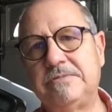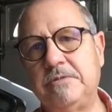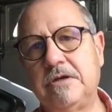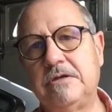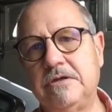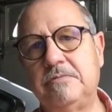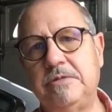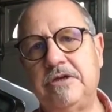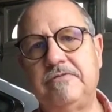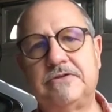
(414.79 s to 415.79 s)
but a little bit
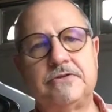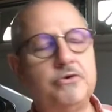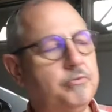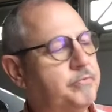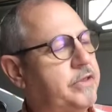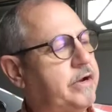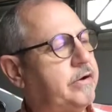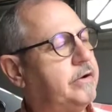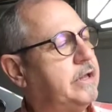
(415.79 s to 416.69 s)
of a scoop there.